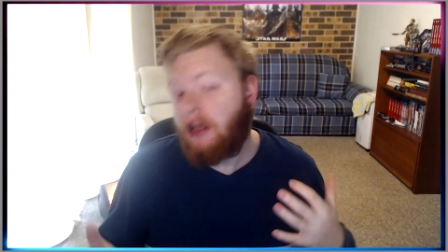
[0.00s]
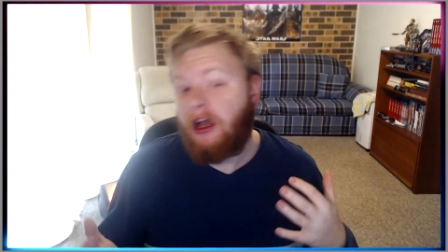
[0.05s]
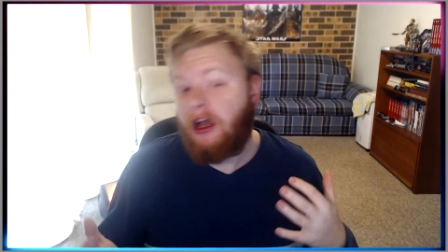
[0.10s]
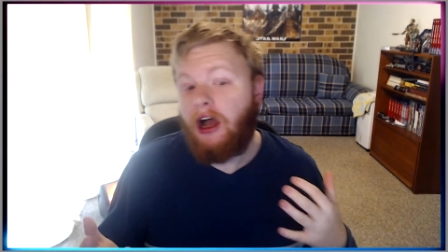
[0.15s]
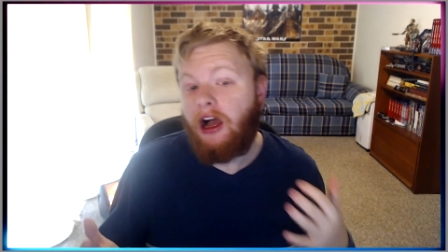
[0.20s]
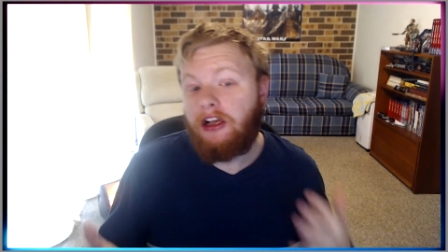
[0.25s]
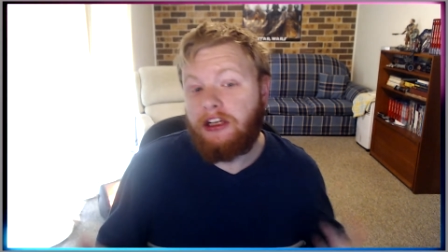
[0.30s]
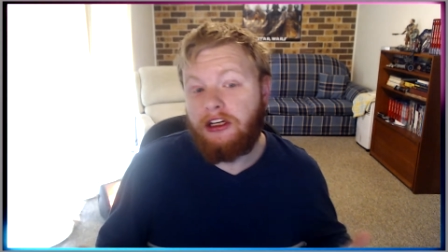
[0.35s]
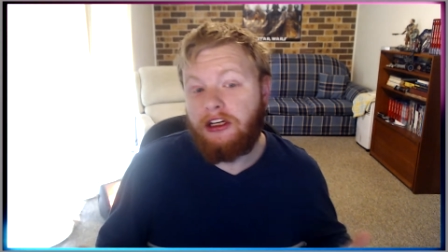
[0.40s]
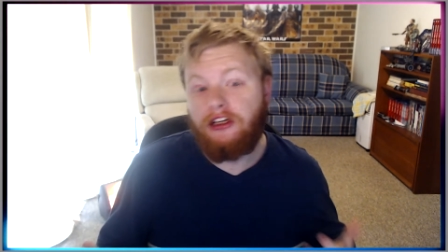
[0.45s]

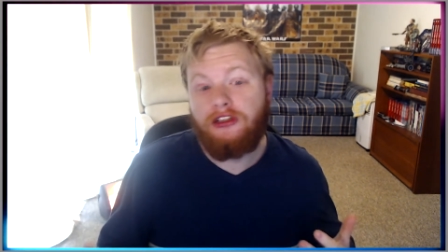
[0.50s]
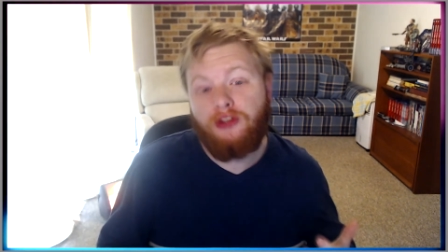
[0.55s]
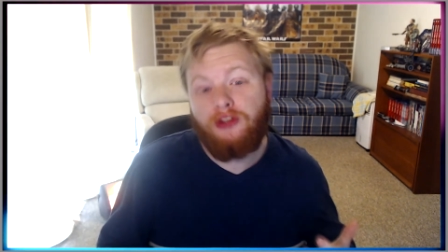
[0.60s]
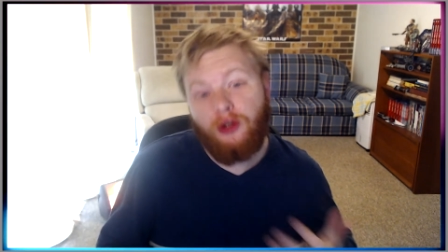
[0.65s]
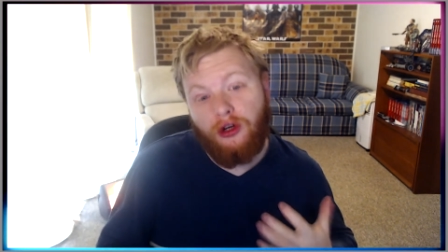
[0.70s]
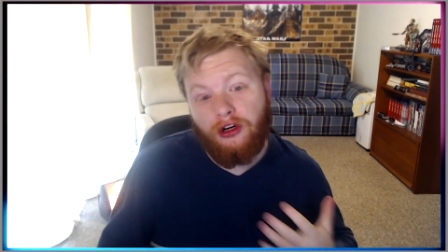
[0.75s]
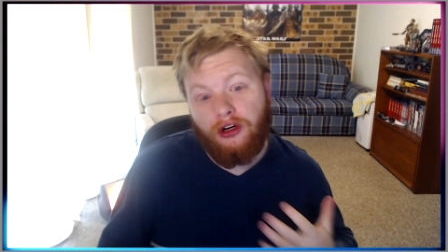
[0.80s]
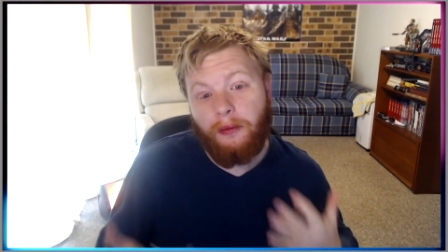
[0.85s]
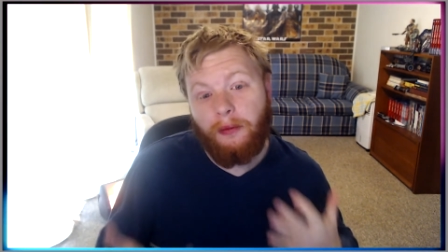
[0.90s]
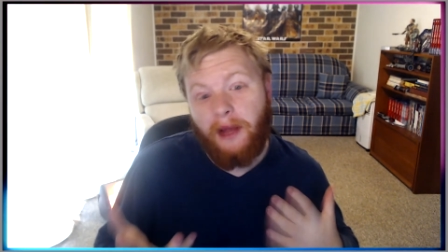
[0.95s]
I'm going to
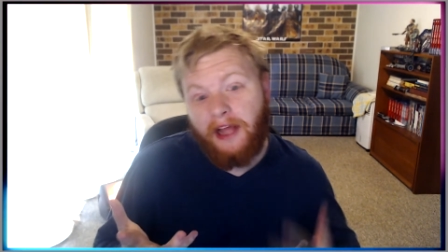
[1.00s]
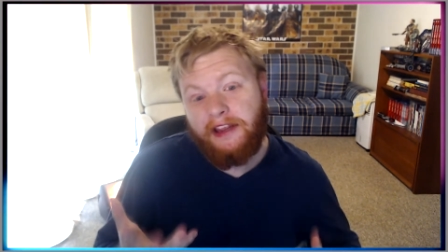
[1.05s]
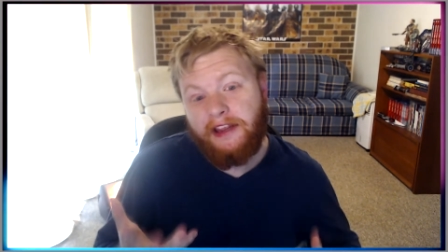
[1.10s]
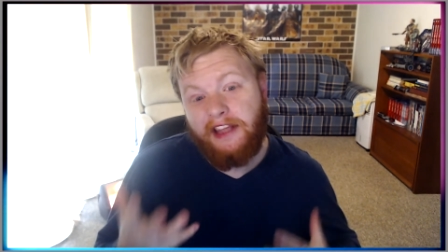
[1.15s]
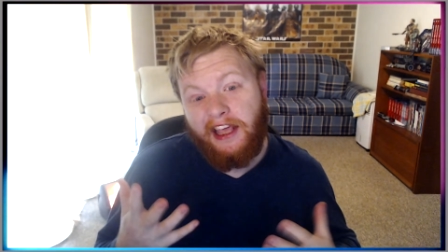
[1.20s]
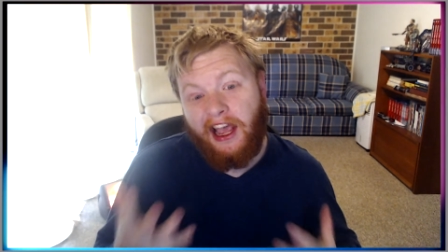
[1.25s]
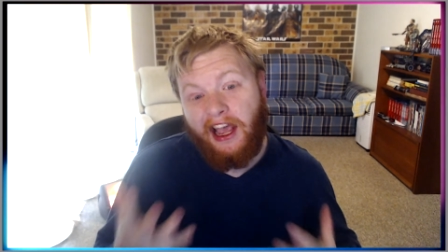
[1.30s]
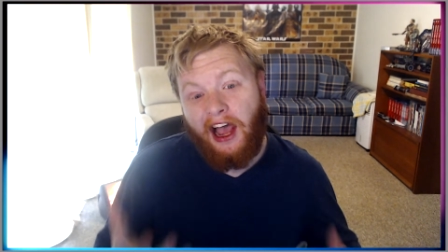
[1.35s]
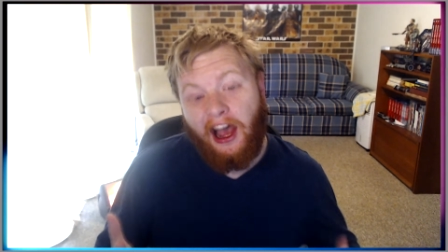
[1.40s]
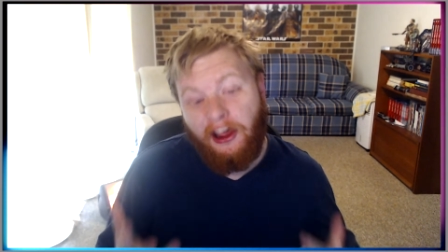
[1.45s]
talk about
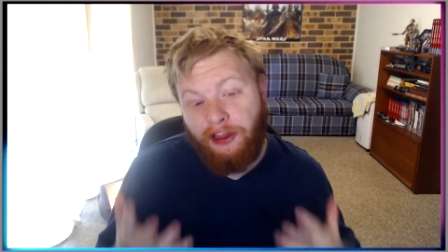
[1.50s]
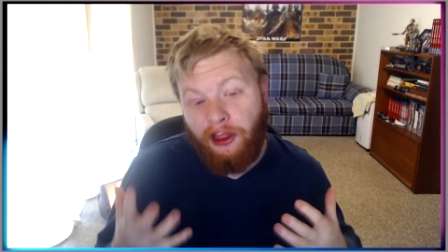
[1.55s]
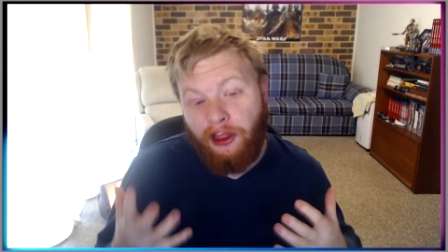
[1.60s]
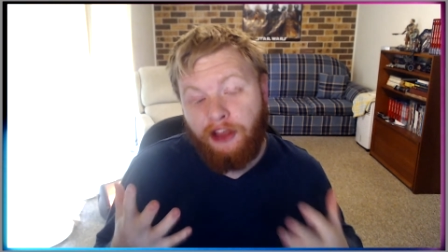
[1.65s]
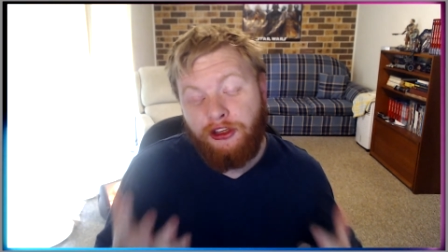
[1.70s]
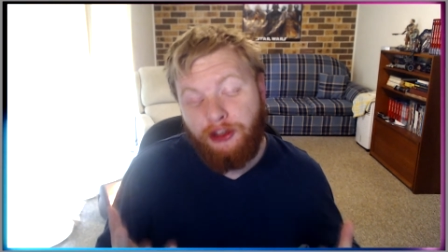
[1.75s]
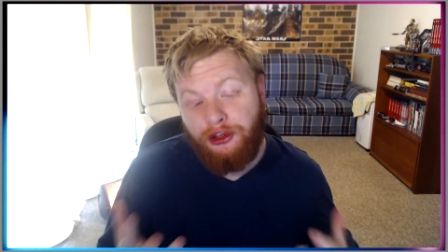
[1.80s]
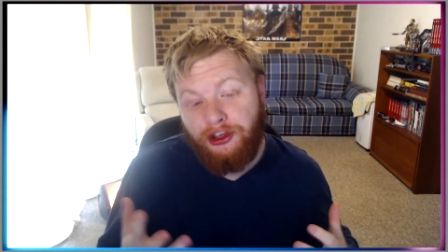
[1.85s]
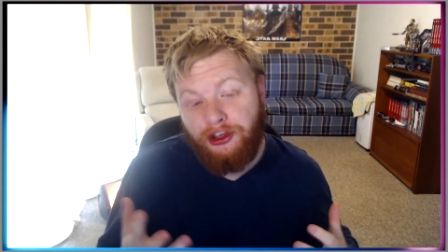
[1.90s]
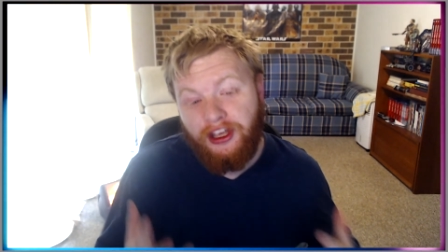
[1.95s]
the other
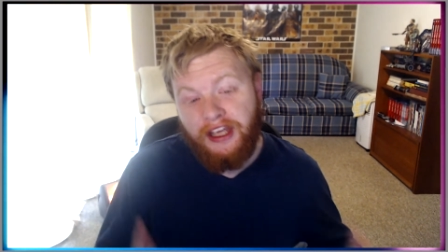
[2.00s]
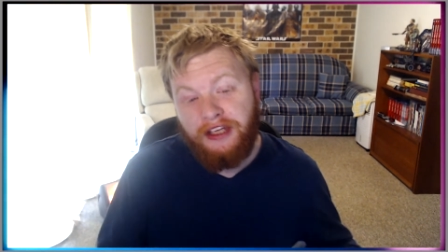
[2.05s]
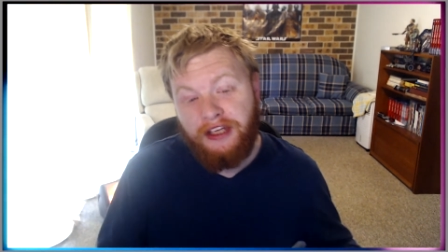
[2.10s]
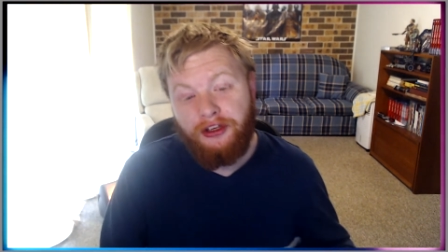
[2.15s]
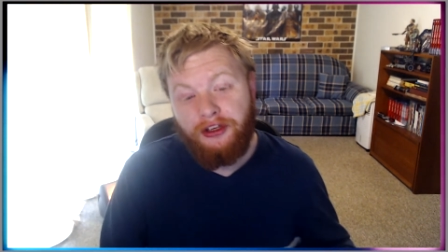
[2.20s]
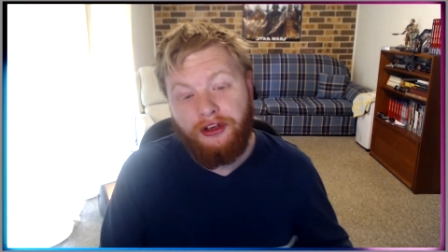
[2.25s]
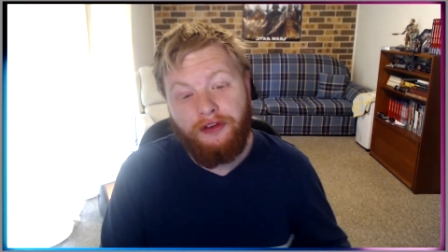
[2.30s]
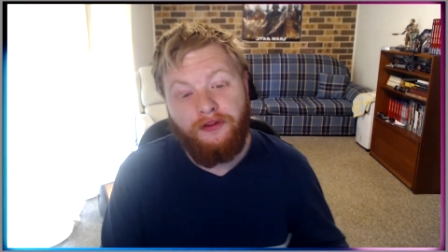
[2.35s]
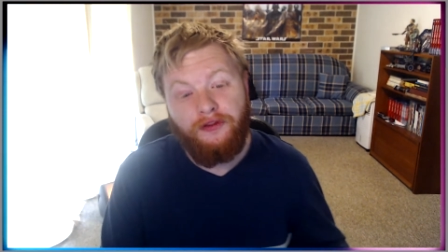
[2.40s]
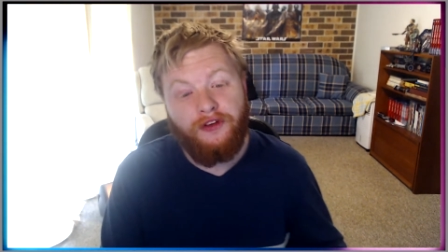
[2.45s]
new
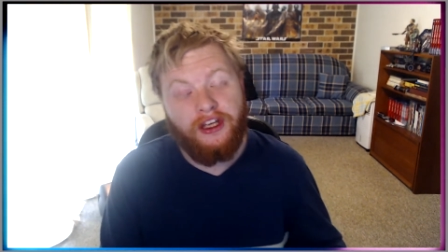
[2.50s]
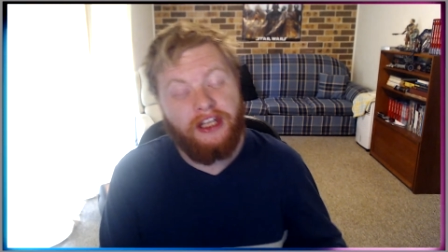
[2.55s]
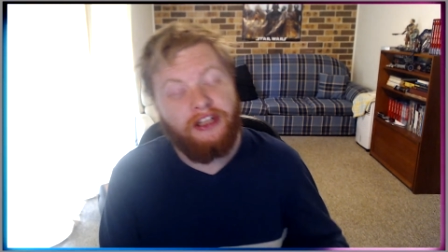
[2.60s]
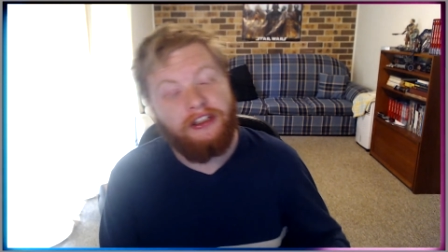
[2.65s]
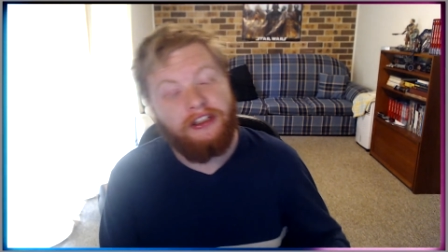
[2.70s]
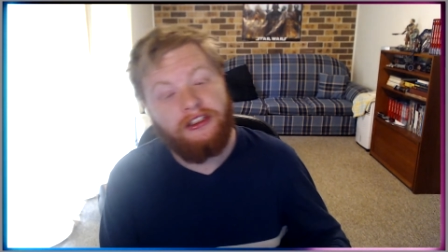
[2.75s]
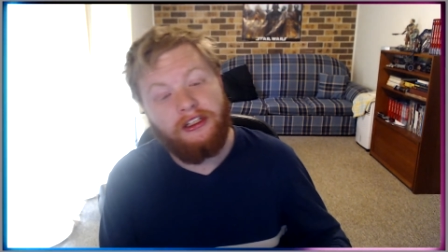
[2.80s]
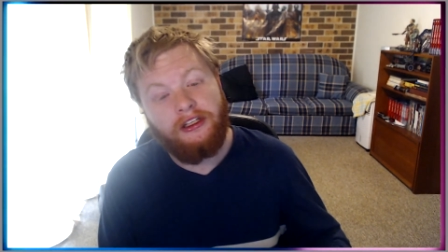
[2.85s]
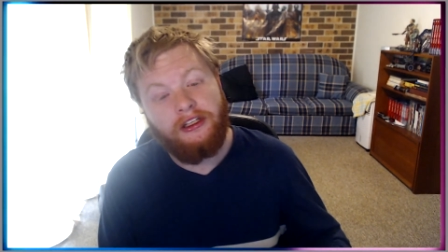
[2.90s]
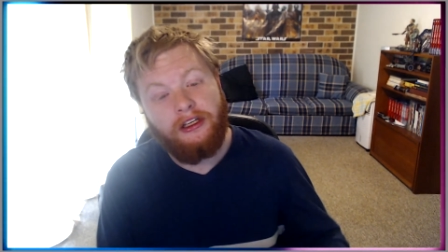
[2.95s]
EU
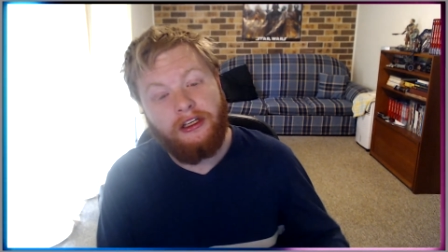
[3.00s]
figures